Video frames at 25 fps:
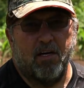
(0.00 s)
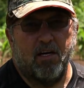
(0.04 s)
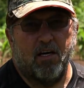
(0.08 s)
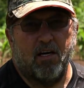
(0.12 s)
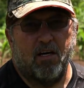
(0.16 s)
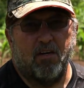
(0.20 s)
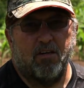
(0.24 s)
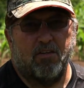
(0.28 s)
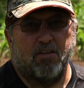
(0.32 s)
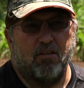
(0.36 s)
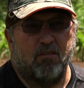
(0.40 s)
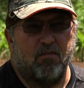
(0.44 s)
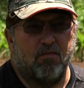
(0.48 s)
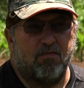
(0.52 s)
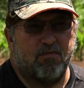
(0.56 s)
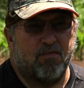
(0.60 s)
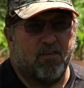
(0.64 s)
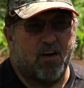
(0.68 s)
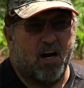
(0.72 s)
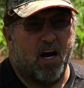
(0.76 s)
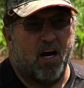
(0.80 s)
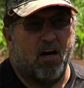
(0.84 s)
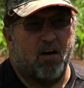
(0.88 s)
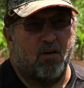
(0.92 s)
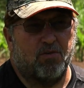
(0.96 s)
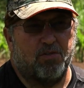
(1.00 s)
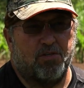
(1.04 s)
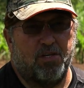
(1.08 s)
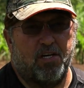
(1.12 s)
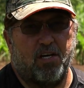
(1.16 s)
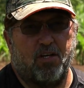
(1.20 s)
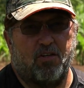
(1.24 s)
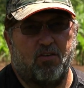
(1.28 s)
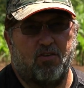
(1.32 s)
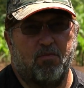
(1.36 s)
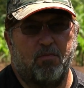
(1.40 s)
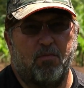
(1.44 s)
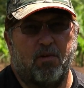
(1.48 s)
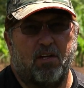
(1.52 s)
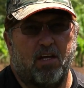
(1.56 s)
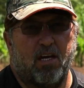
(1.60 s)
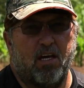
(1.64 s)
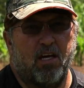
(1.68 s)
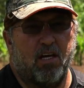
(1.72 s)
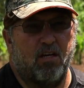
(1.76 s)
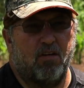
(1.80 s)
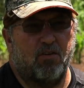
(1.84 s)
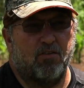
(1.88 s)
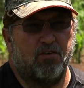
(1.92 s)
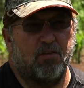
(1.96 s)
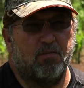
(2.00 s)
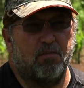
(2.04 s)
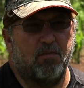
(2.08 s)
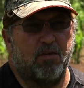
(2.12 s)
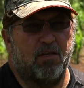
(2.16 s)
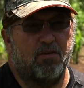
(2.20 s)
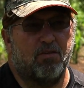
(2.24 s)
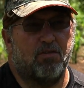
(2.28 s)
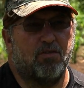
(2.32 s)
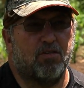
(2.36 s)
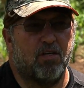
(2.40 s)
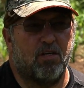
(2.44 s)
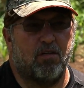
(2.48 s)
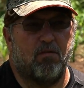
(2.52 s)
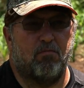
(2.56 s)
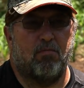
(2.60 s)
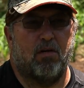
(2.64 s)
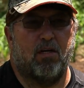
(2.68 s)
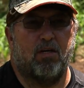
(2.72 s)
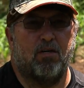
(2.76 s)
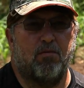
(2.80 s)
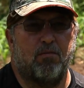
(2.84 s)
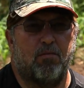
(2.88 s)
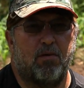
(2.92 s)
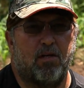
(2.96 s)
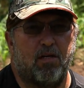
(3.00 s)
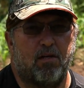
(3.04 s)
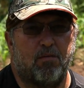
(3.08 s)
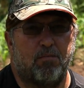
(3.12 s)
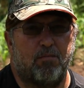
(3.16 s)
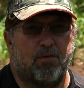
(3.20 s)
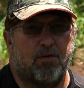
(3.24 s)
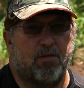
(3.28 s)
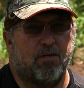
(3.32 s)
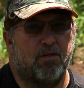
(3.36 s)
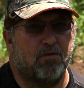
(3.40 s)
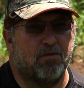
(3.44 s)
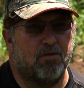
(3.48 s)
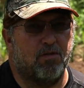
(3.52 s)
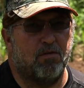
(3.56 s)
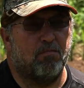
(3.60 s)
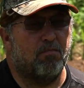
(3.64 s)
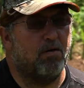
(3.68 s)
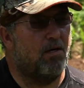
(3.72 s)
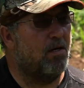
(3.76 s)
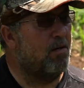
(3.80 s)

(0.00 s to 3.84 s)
out till frost hits them and kills them, and still blooming and producing